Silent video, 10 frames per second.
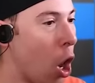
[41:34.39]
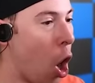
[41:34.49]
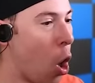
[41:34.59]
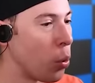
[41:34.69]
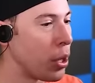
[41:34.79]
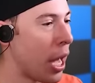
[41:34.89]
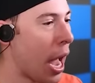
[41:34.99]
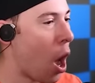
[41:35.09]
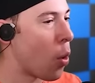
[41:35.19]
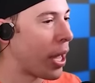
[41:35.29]
Oh
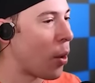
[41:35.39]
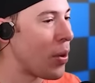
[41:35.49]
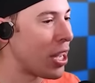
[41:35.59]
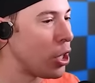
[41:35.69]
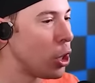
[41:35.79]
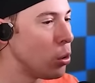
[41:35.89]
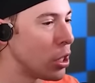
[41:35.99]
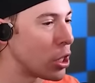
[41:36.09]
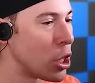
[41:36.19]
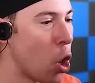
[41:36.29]
yeah, okay, we can use
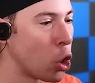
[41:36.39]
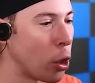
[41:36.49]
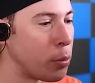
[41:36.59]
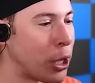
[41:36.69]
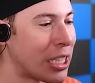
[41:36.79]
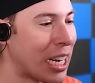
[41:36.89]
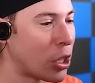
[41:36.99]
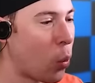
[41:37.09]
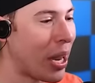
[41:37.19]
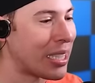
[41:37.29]
this snow globe just like
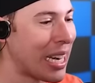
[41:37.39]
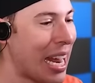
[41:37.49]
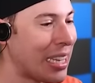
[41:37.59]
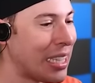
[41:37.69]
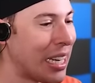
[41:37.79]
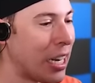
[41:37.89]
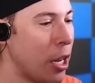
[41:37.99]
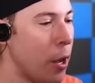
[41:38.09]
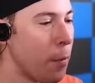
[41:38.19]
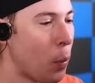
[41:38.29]
the way Santa did.
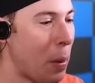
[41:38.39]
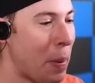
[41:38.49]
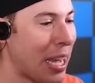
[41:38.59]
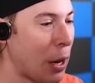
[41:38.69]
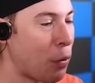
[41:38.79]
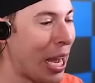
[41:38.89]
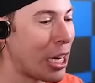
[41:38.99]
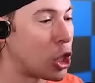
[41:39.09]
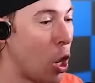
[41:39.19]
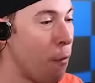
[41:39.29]
Wait, be careful
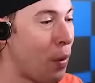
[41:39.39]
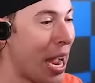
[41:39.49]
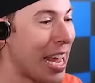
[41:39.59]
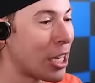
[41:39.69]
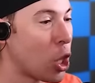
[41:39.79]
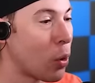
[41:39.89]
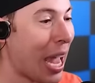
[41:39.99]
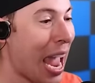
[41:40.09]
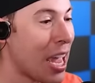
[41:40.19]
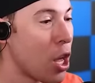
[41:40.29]
guys, don't fight, it's
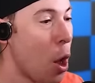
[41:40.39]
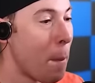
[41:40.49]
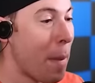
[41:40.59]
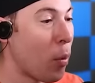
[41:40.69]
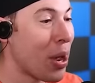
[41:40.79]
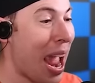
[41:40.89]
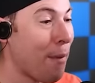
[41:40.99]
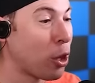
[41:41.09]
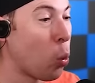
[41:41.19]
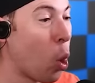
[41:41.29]
okay. Remember, we
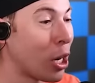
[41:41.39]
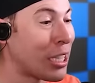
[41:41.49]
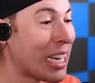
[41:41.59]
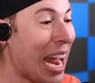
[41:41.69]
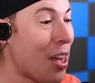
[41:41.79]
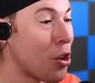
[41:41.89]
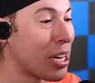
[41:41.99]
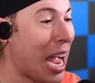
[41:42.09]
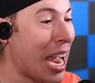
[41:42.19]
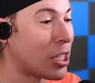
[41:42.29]
have to work together,
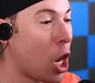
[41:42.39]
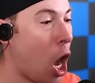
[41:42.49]
guys.